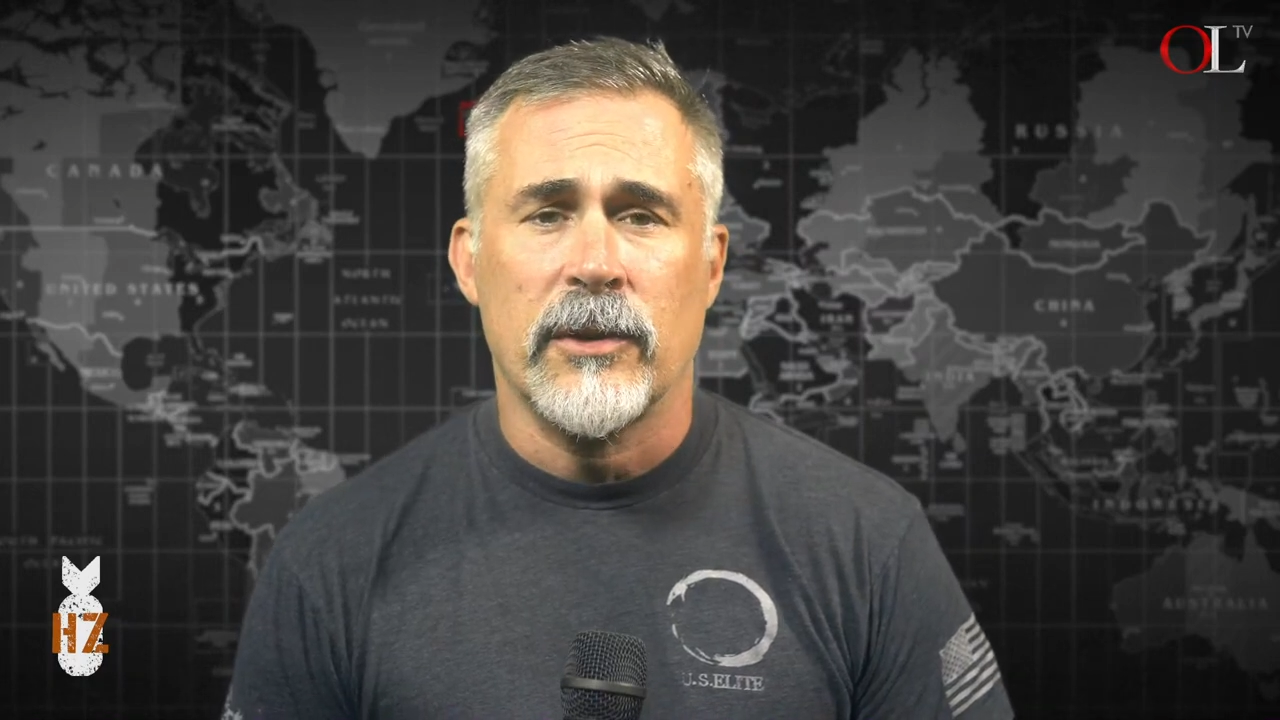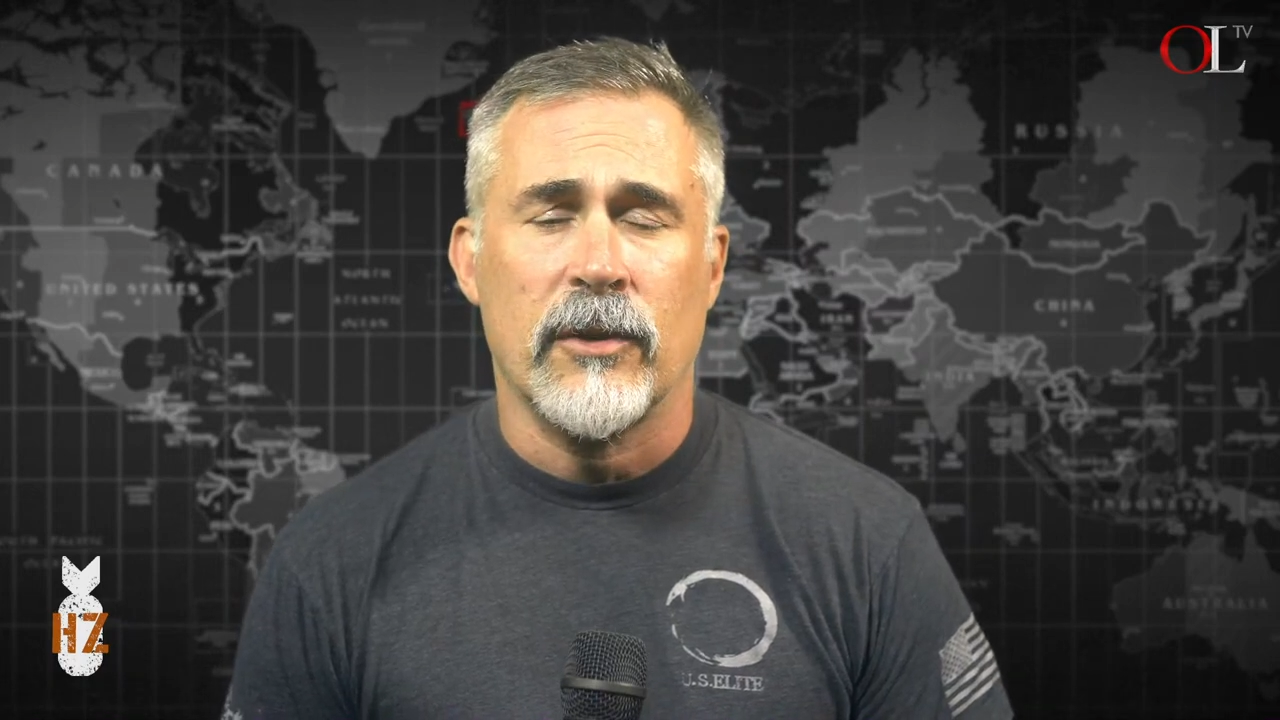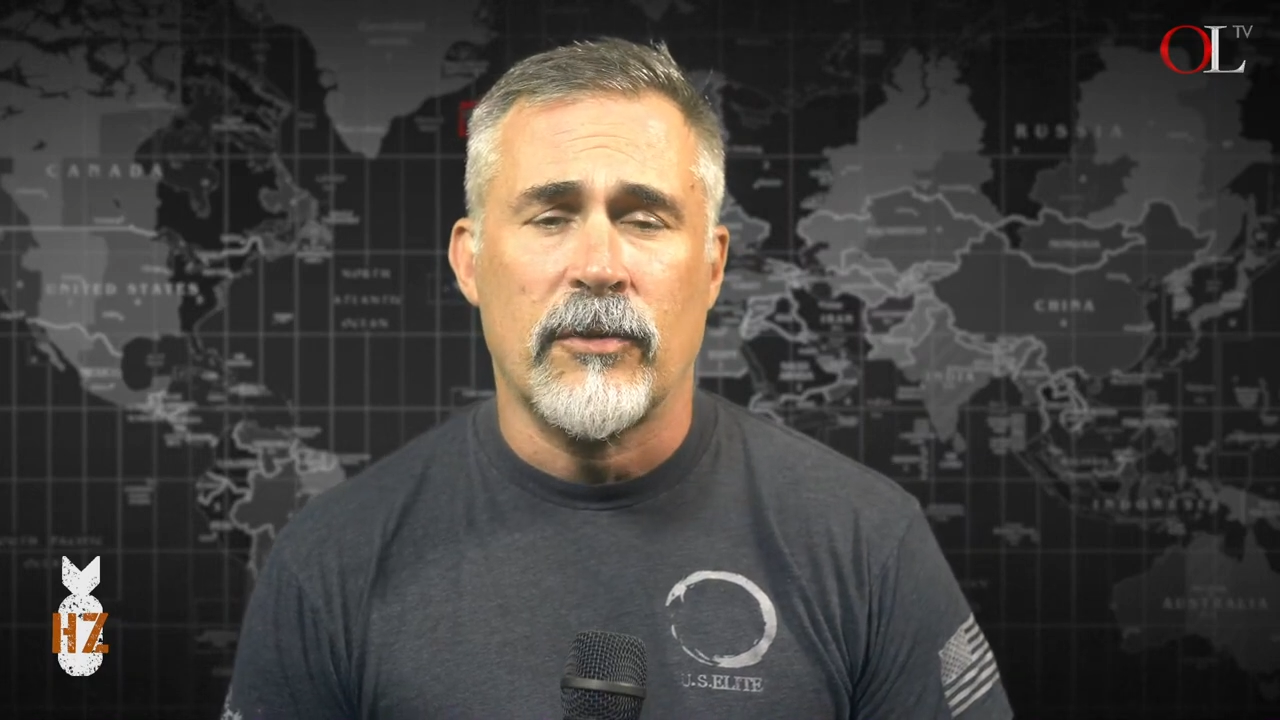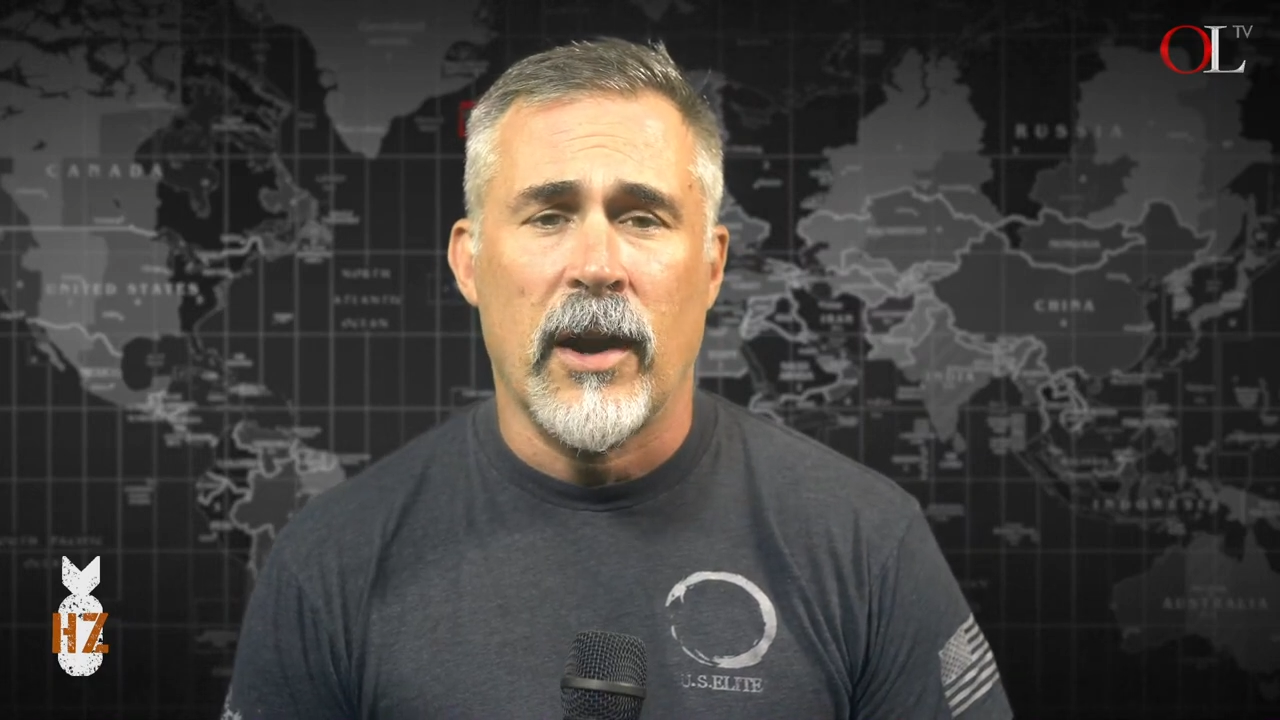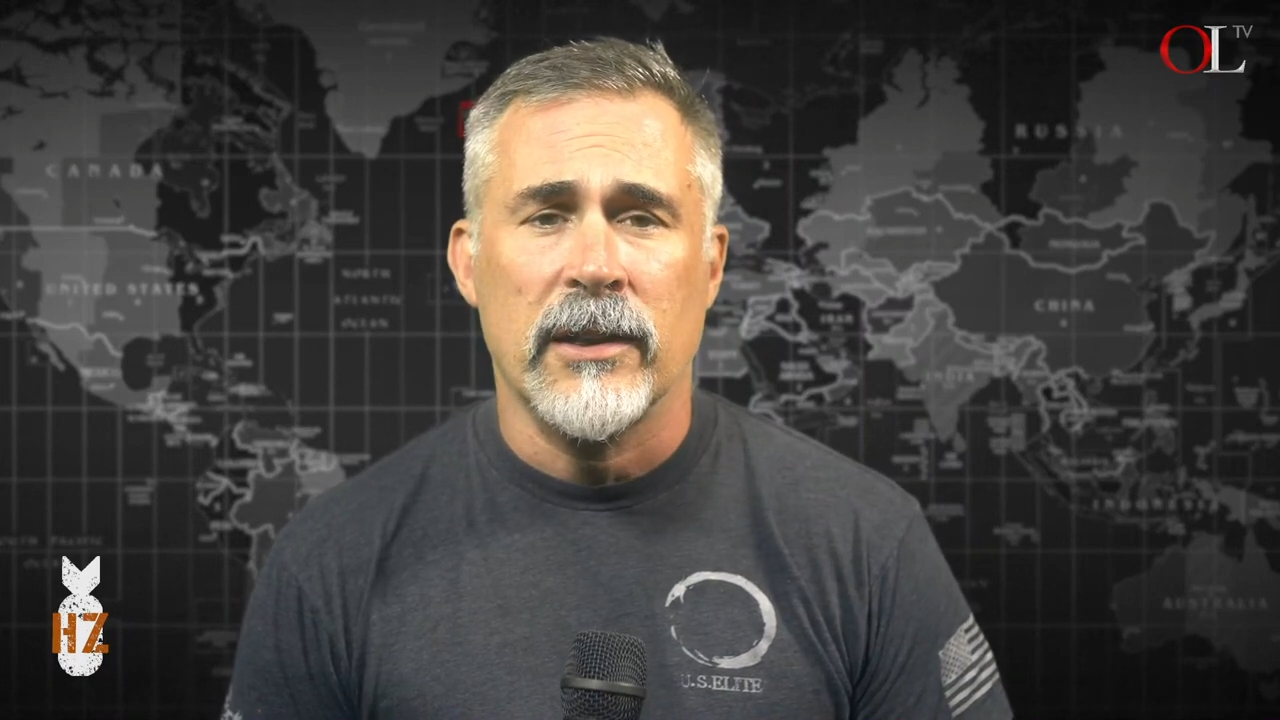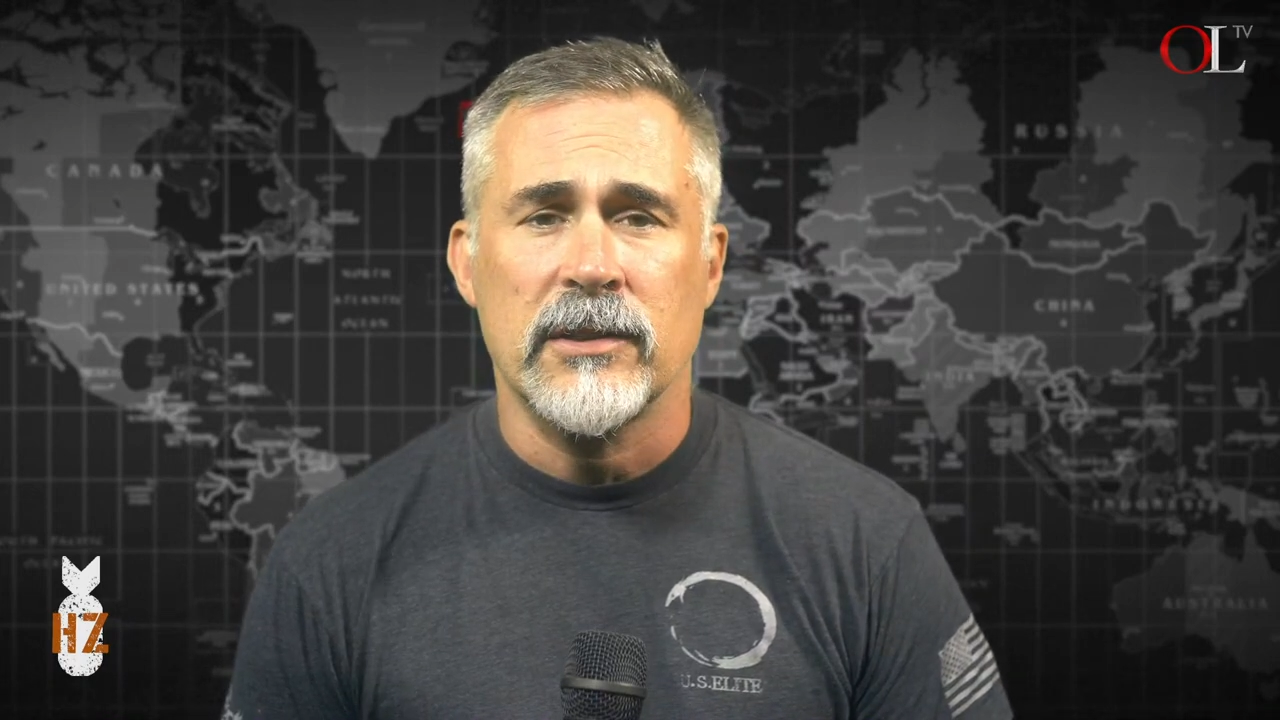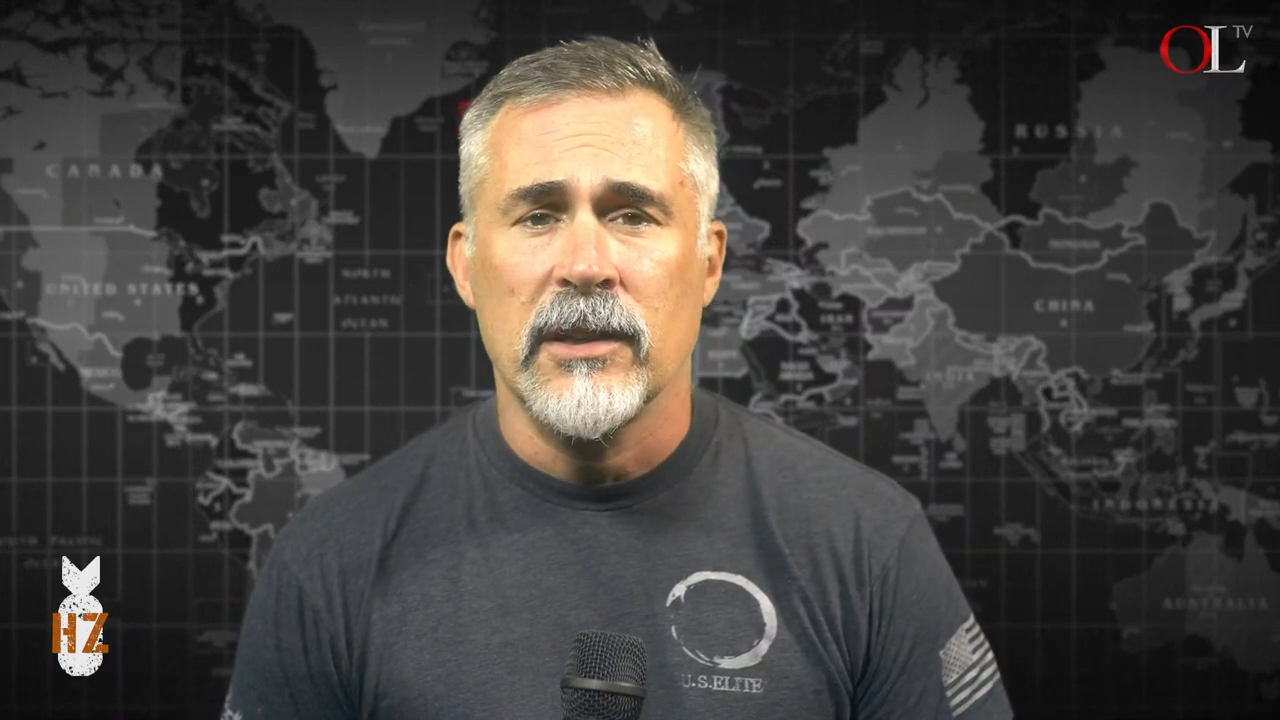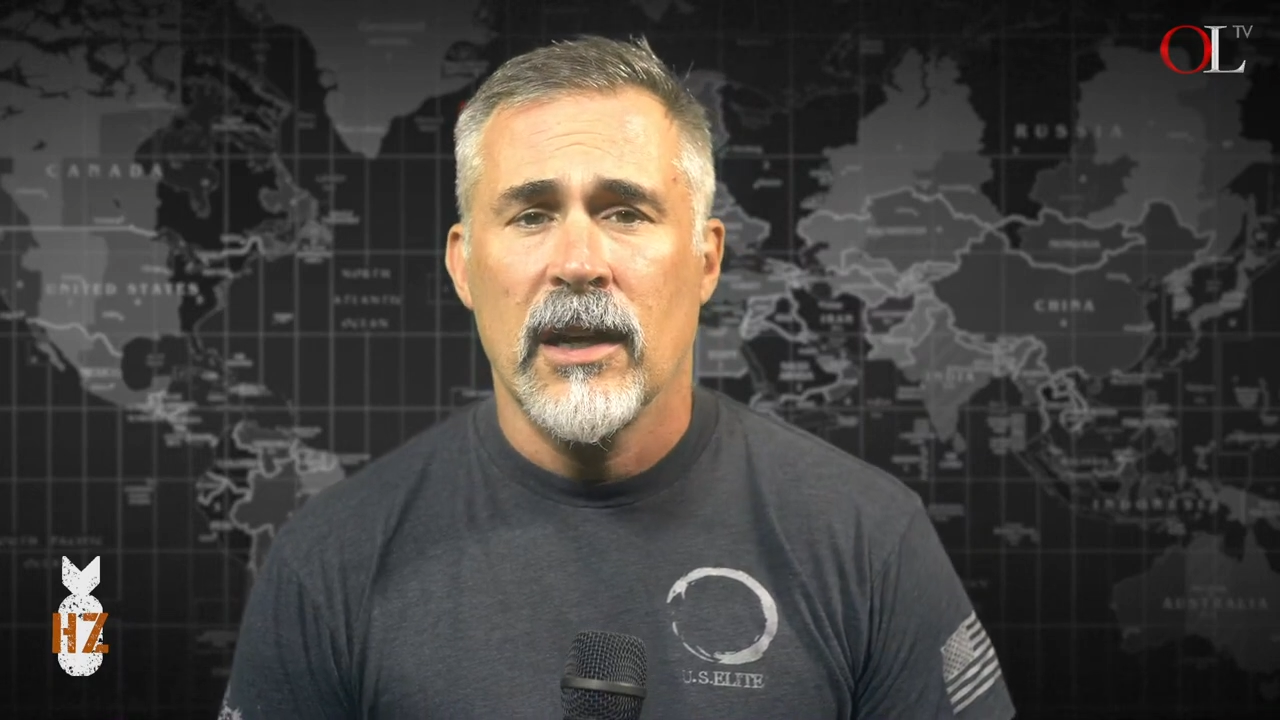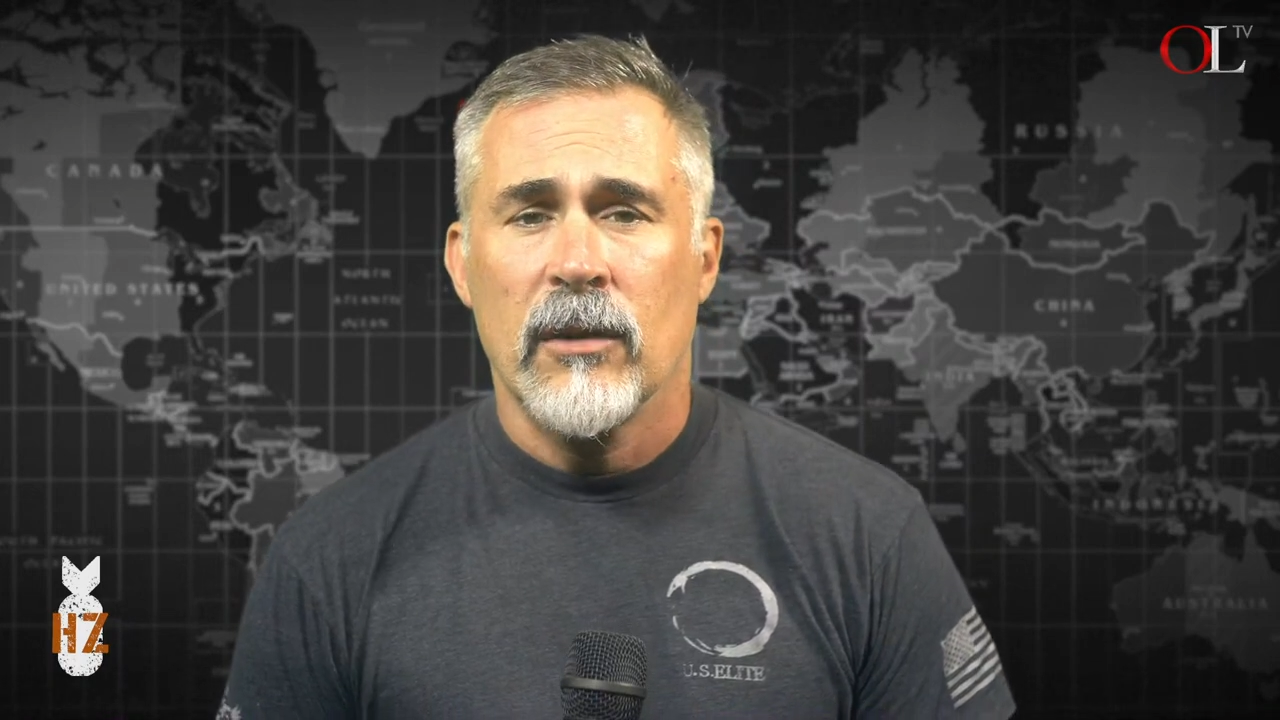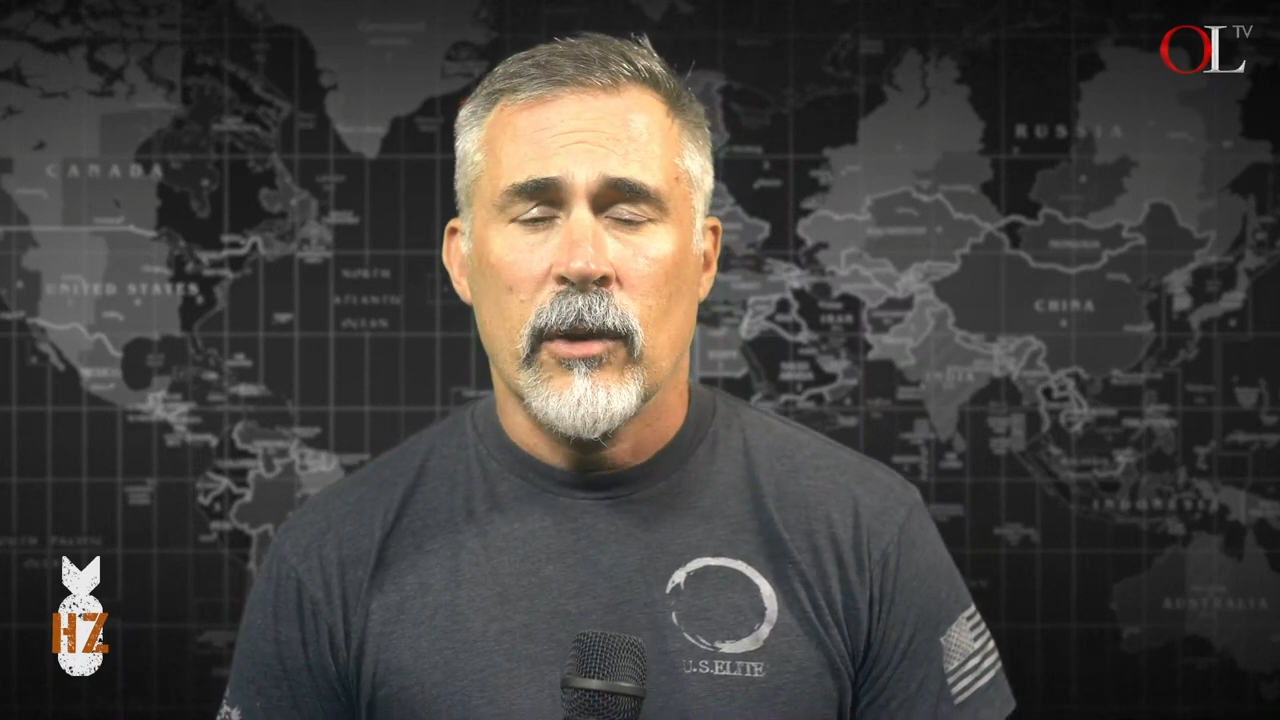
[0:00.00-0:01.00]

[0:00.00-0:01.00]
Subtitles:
with your friends.